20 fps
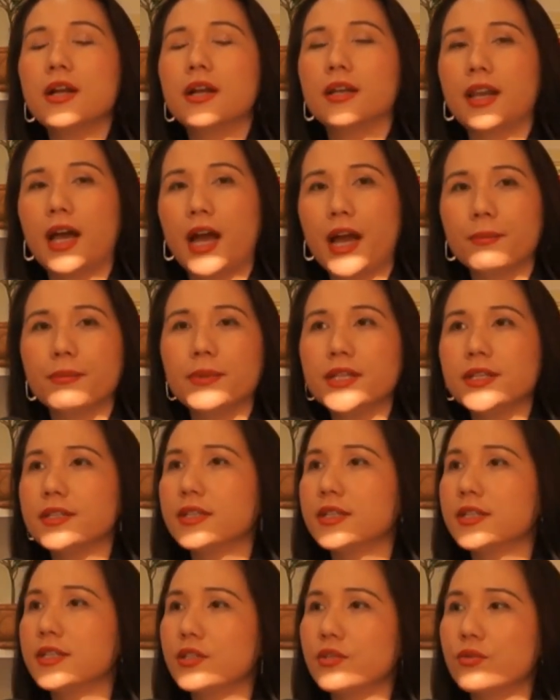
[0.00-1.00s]

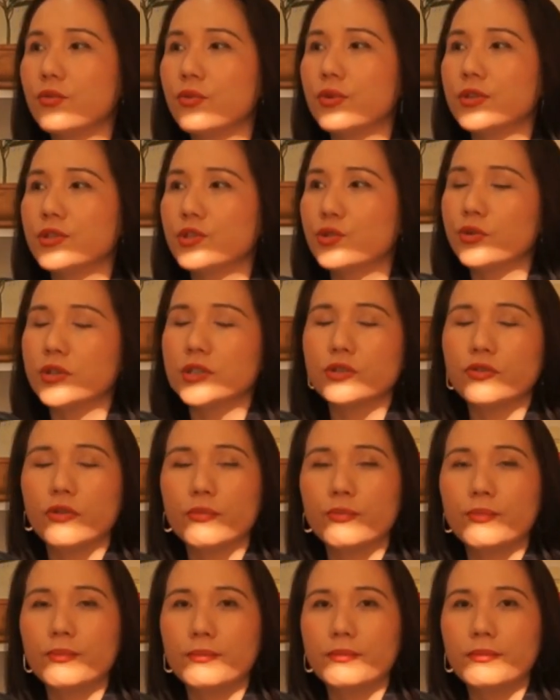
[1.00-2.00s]
liabilities, your
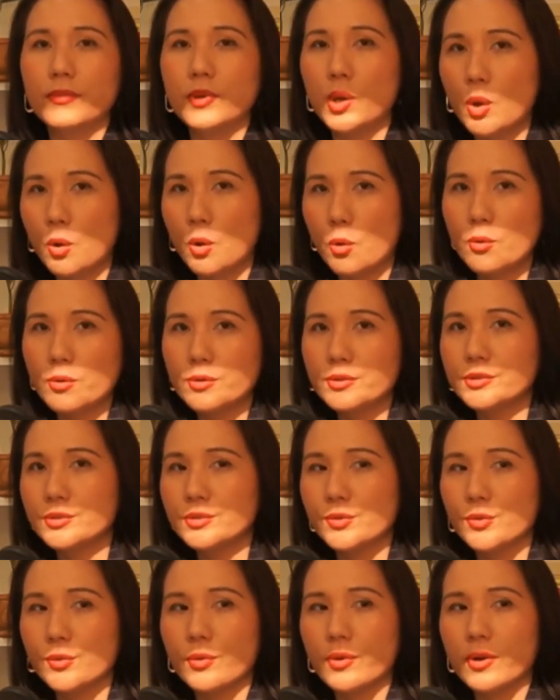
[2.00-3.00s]
short-term loan,
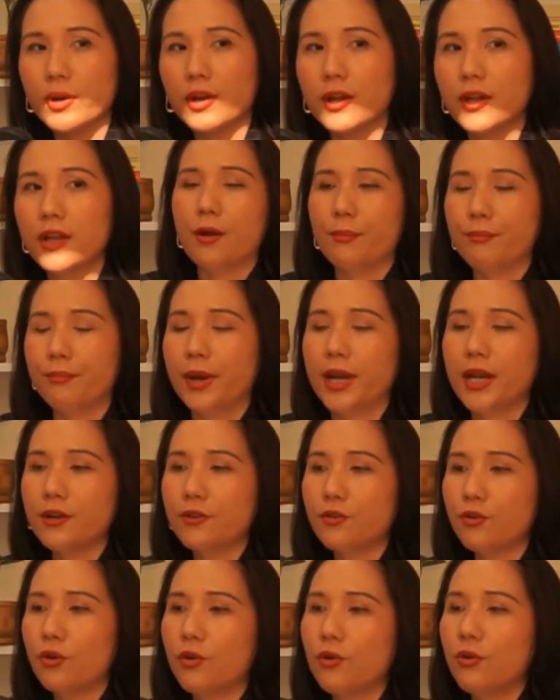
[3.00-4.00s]
your
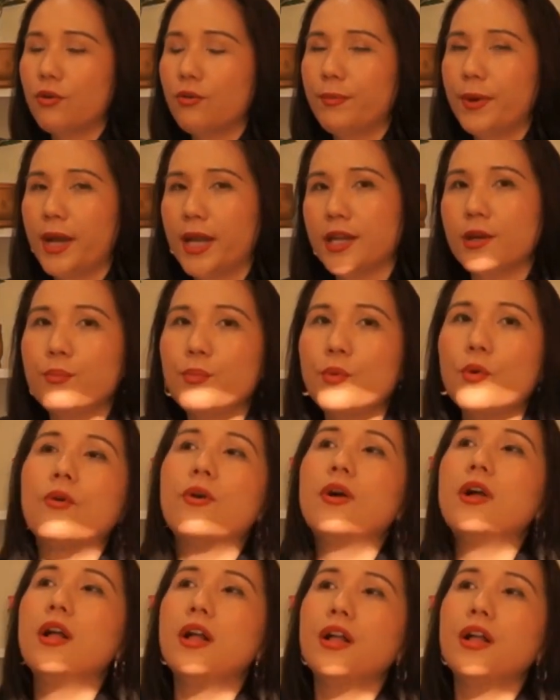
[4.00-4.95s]
payroll payable,